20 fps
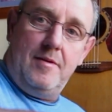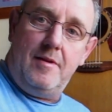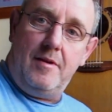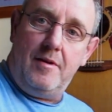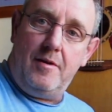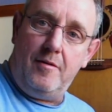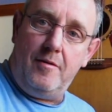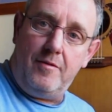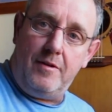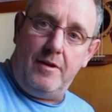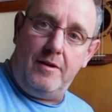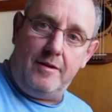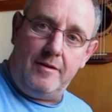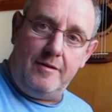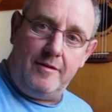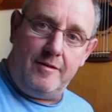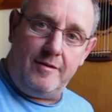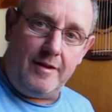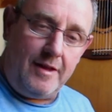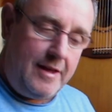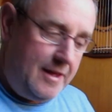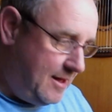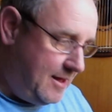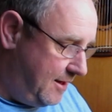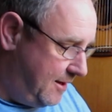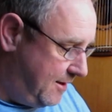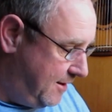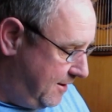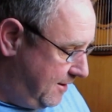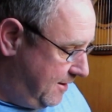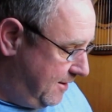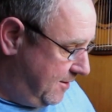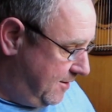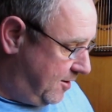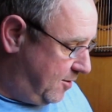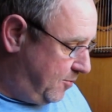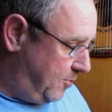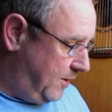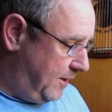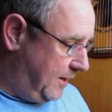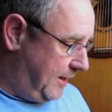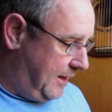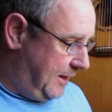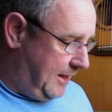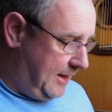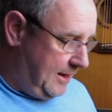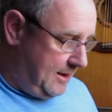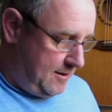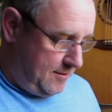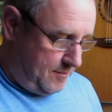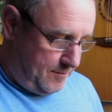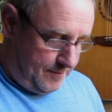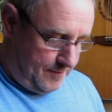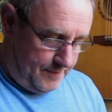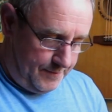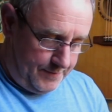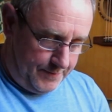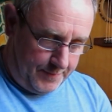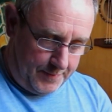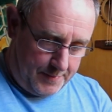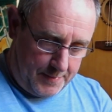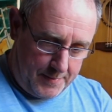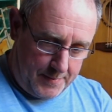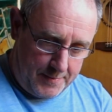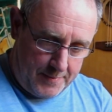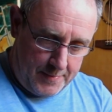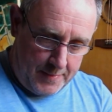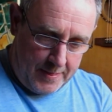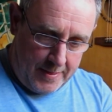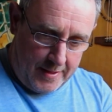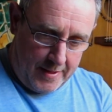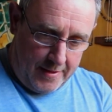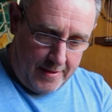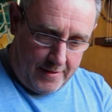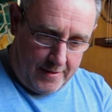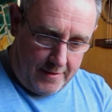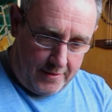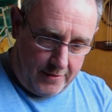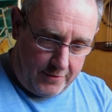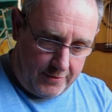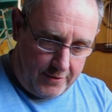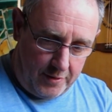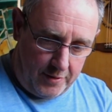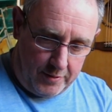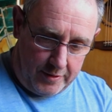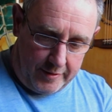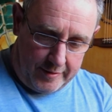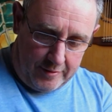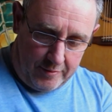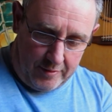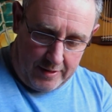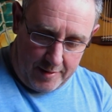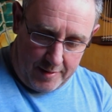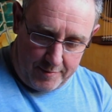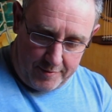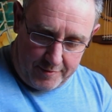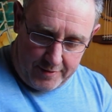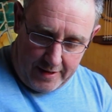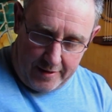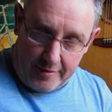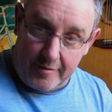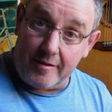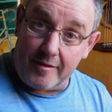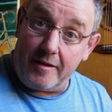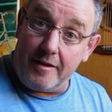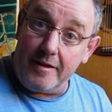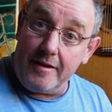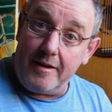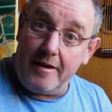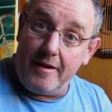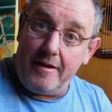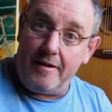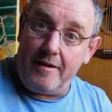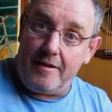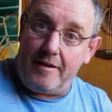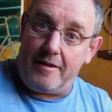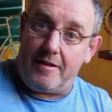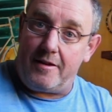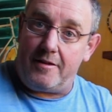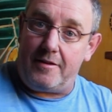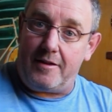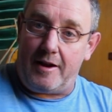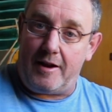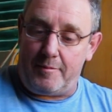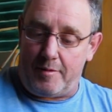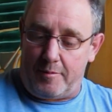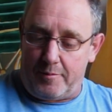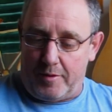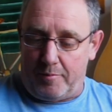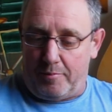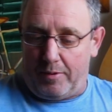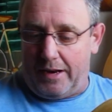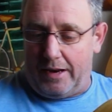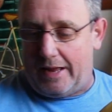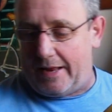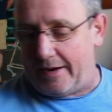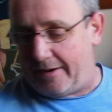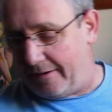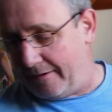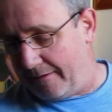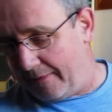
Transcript: Hopefully you can see. I'll plug it in. I'll show you what this little amp sounds like, and then I'll tell you about my plan,